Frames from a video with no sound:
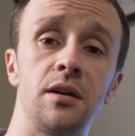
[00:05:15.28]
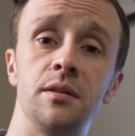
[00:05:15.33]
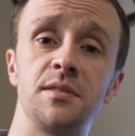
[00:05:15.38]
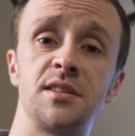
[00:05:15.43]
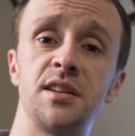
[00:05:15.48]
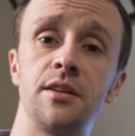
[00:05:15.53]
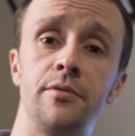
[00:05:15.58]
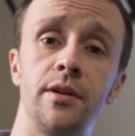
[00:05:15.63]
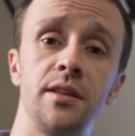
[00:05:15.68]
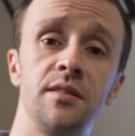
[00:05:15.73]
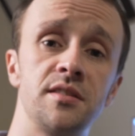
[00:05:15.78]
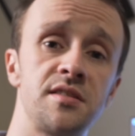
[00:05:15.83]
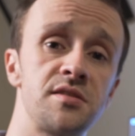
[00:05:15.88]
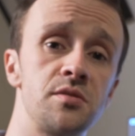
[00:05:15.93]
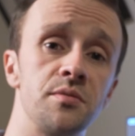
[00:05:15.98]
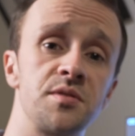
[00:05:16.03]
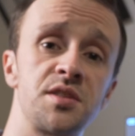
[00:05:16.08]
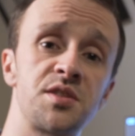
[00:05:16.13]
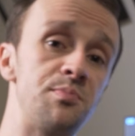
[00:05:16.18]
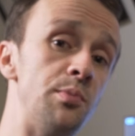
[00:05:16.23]
considering the
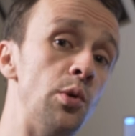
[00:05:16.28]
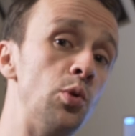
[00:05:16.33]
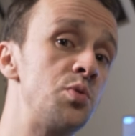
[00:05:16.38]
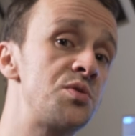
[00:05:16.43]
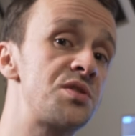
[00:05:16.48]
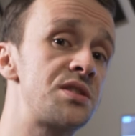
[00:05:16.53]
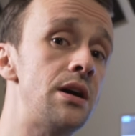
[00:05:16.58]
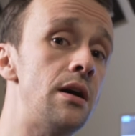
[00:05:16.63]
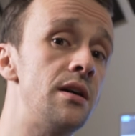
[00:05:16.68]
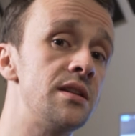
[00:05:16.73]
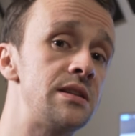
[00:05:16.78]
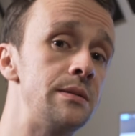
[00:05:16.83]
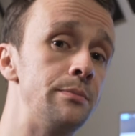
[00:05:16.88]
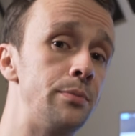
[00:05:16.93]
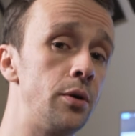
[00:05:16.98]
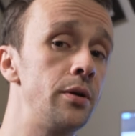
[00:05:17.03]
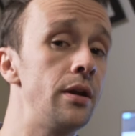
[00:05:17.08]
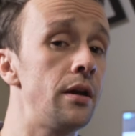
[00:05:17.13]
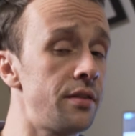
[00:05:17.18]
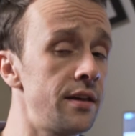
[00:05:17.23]
sort of small starting
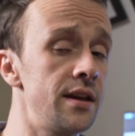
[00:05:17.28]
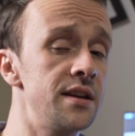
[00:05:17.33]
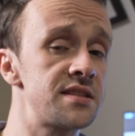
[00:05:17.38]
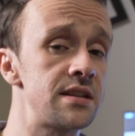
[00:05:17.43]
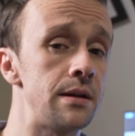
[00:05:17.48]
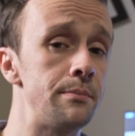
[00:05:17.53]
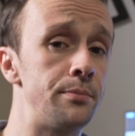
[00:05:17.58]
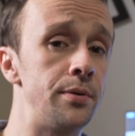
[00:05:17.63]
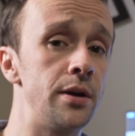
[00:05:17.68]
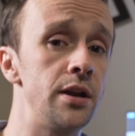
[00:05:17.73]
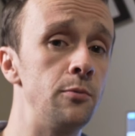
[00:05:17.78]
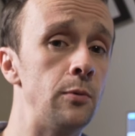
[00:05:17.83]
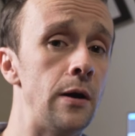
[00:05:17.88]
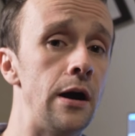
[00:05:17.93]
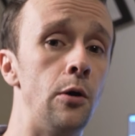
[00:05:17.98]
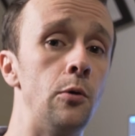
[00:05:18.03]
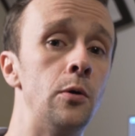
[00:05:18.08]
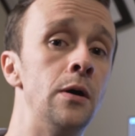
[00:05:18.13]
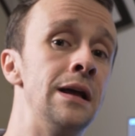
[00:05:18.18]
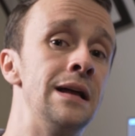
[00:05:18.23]
point, I think it's done pretty
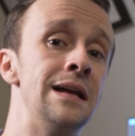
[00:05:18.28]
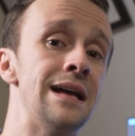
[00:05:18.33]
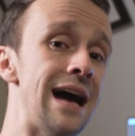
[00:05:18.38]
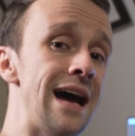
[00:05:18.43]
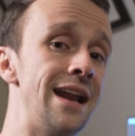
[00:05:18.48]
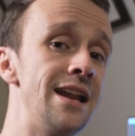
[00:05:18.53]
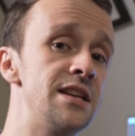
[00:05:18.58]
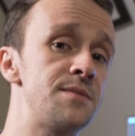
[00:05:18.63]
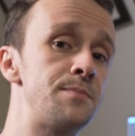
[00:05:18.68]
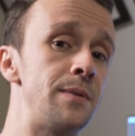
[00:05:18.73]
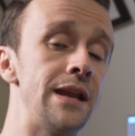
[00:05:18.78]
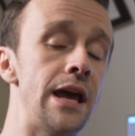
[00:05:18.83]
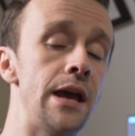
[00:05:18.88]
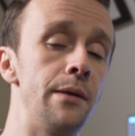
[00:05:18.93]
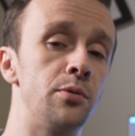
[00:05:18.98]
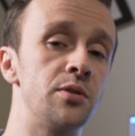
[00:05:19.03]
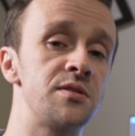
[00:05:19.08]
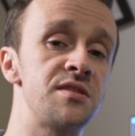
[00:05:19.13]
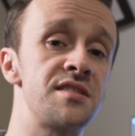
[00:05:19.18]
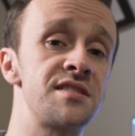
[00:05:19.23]
well. And it's been
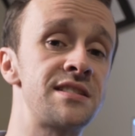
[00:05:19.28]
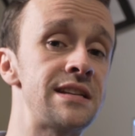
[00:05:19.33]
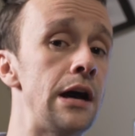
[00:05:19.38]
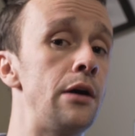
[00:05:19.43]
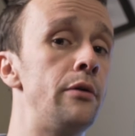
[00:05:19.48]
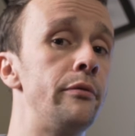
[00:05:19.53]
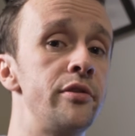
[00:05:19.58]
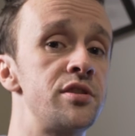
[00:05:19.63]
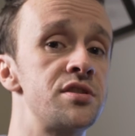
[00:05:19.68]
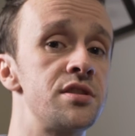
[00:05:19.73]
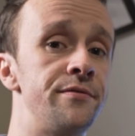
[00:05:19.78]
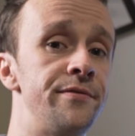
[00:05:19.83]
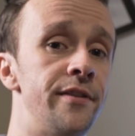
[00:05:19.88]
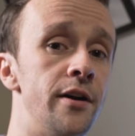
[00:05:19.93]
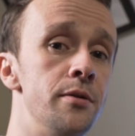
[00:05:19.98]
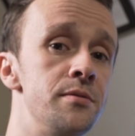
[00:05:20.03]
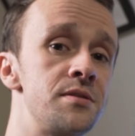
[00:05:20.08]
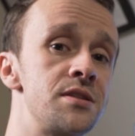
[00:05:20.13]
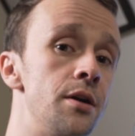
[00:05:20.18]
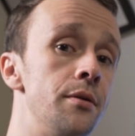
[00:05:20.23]
able to salvage the
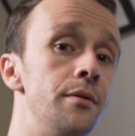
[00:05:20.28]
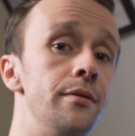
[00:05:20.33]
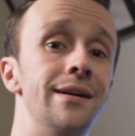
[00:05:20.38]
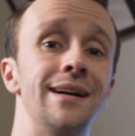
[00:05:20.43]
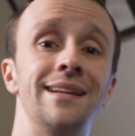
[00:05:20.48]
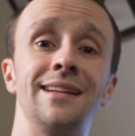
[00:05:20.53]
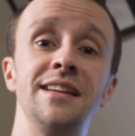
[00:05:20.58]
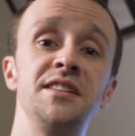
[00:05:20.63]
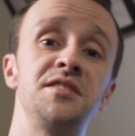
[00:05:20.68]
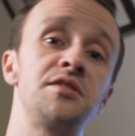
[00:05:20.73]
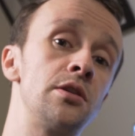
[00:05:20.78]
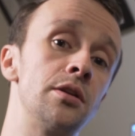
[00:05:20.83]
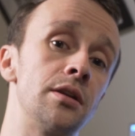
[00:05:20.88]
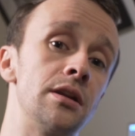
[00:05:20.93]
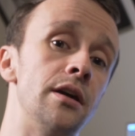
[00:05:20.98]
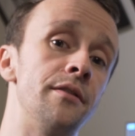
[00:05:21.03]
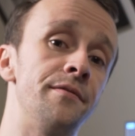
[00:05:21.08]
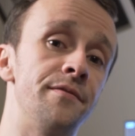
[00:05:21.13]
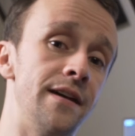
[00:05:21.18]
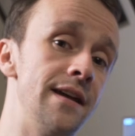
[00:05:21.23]
photo at least good
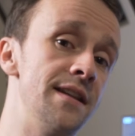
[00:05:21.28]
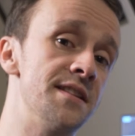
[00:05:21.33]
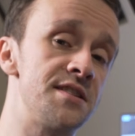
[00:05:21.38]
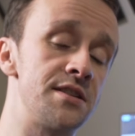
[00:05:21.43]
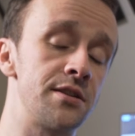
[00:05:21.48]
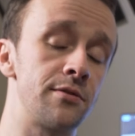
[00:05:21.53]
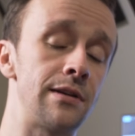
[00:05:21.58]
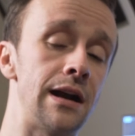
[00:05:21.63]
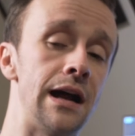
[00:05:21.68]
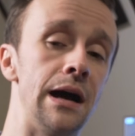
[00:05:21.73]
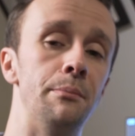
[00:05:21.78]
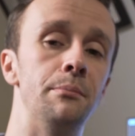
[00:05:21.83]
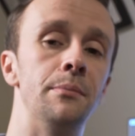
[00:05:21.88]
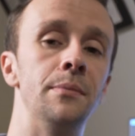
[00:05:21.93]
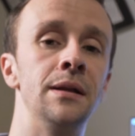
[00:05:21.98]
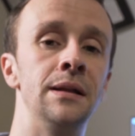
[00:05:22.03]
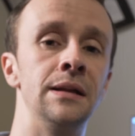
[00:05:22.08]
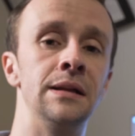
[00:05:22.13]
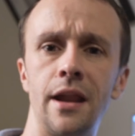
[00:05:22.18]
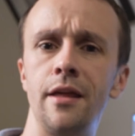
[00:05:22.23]
enough for Instagram.
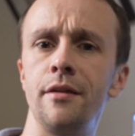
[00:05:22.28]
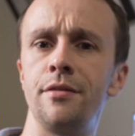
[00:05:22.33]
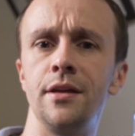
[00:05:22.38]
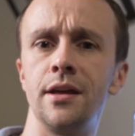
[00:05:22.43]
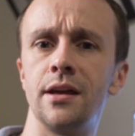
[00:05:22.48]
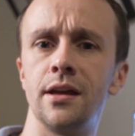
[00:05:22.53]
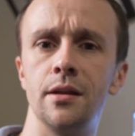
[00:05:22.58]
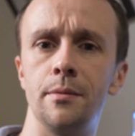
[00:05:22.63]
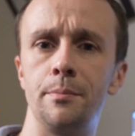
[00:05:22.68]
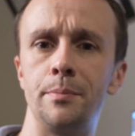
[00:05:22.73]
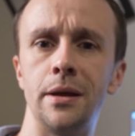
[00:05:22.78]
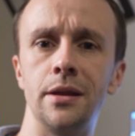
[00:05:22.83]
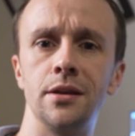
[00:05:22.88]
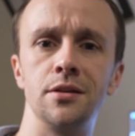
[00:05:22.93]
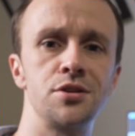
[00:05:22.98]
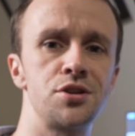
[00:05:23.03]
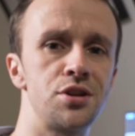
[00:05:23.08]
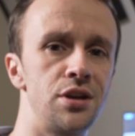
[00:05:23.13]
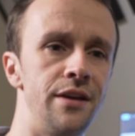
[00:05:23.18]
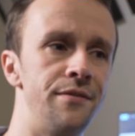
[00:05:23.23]
And I think in a
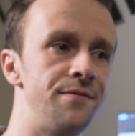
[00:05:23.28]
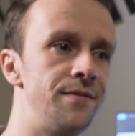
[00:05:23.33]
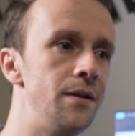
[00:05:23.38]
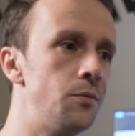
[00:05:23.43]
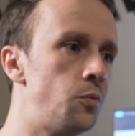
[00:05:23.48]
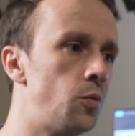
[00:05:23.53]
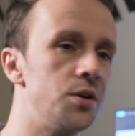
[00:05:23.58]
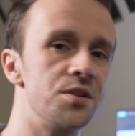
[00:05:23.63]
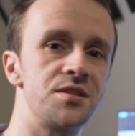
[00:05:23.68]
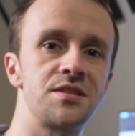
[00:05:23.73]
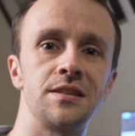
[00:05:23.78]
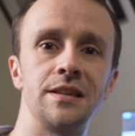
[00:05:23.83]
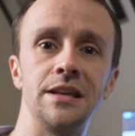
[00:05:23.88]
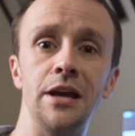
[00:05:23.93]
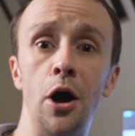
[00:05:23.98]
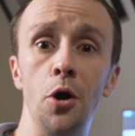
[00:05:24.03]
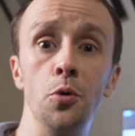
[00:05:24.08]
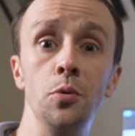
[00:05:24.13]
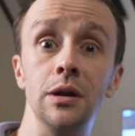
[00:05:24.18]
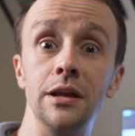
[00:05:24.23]
pinch, if it was the
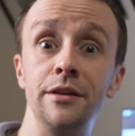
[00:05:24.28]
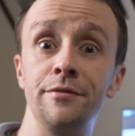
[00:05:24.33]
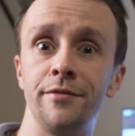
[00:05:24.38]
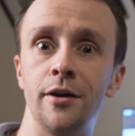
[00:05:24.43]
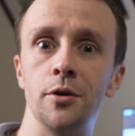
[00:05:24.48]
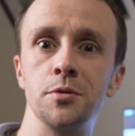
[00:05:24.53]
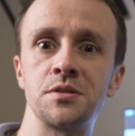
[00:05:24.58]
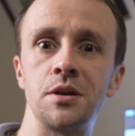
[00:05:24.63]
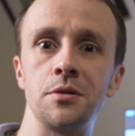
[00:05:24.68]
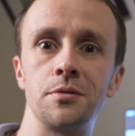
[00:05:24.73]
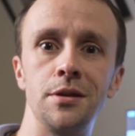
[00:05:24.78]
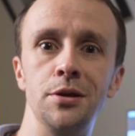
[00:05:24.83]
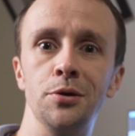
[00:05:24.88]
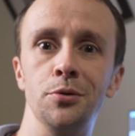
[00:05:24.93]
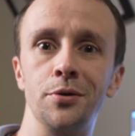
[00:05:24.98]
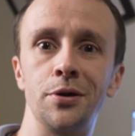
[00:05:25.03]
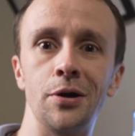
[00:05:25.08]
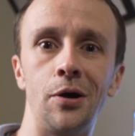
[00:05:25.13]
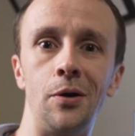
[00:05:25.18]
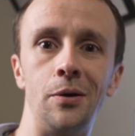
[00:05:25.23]
only photo that you
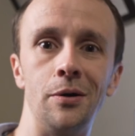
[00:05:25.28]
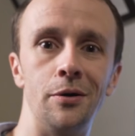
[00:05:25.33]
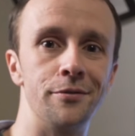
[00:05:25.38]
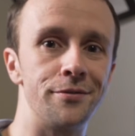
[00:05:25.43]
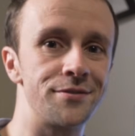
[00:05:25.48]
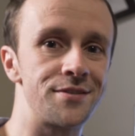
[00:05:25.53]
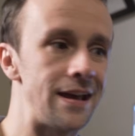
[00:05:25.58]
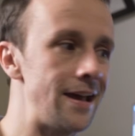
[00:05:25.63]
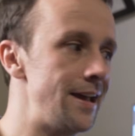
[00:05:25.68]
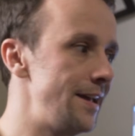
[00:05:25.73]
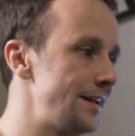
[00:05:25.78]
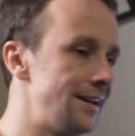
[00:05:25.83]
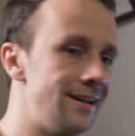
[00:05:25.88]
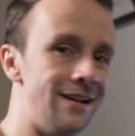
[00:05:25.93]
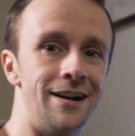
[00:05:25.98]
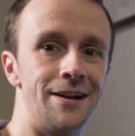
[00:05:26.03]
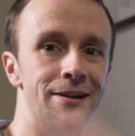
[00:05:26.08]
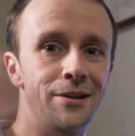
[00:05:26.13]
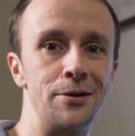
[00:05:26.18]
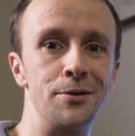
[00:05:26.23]
got of, say,
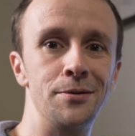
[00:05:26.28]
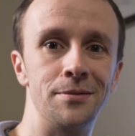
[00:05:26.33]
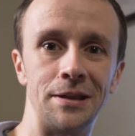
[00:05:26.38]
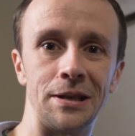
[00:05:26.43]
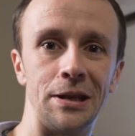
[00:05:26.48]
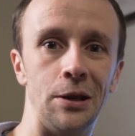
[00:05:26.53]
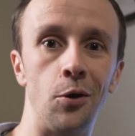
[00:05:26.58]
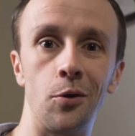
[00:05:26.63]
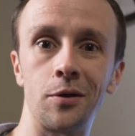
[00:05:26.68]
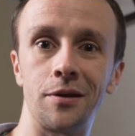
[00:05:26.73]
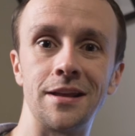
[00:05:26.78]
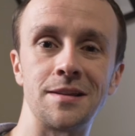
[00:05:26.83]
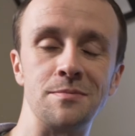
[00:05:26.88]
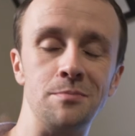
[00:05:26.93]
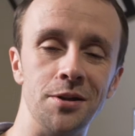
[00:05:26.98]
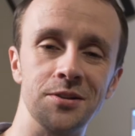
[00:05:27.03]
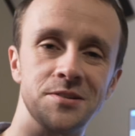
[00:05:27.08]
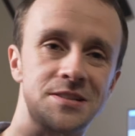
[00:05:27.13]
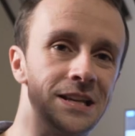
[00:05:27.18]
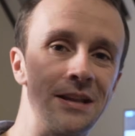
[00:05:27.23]
I don't know, the Loch Ness
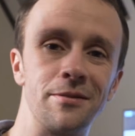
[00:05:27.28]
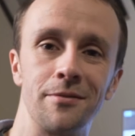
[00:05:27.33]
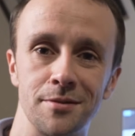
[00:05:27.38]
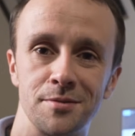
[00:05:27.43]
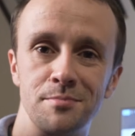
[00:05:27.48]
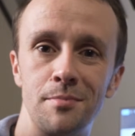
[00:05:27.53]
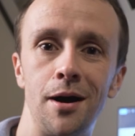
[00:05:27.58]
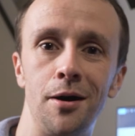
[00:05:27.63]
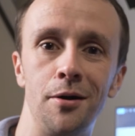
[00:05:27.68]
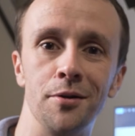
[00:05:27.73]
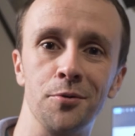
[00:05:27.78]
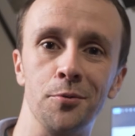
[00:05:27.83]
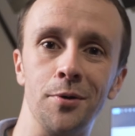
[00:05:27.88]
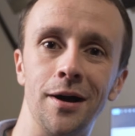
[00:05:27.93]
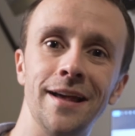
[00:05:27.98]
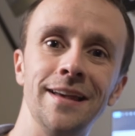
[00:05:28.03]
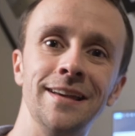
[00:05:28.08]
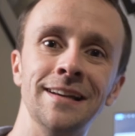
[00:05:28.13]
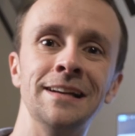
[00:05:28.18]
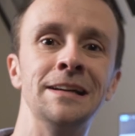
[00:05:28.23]
Monster that was miles
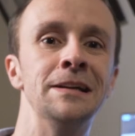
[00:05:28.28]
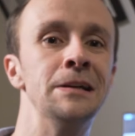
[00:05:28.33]
away,